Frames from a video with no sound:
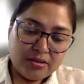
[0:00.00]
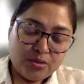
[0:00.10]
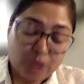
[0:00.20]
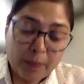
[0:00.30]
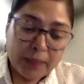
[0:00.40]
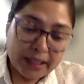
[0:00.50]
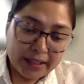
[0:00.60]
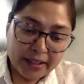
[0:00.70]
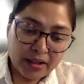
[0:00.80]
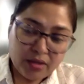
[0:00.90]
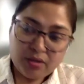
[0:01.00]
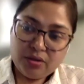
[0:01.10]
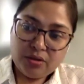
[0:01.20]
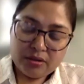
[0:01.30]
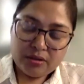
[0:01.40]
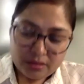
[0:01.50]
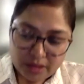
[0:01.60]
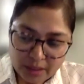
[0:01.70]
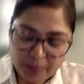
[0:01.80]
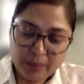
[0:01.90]
to apply or
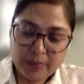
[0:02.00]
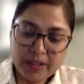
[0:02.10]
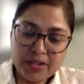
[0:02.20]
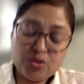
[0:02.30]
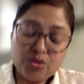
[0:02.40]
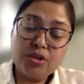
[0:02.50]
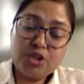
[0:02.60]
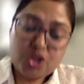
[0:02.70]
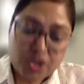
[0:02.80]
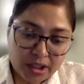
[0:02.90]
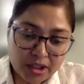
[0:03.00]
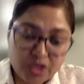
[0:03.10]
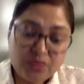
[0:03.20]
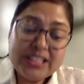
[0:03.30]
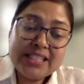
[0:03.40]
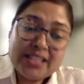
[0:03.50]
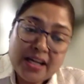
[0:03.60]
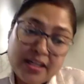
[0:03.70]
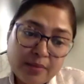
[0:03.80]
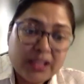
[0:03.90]
implement or change which
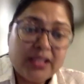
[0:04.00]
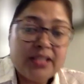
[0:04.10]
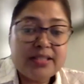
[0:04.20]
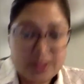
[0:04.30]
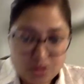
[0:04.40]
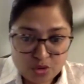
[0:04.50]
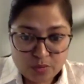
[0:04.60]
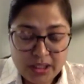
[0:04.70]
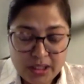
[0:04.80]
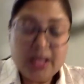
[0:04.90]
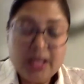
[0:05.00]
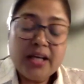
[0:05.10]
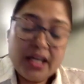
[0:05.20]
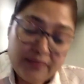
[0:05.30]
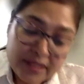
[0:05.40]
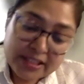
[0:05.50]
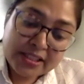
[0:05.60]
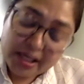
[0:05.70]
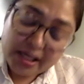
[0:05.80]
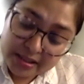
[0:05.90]
start making sense to me and which
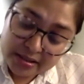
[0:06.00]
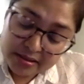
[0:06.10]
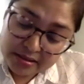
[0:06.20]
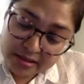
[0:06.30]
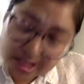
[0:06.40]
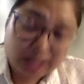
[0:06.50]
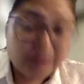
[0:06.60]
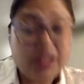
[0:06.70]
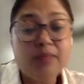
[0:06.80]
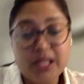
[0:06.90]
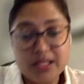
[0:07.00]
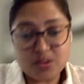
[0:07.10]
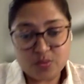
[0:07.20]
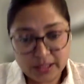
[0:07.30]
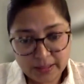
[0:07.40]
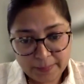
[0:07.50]
start serving me as well?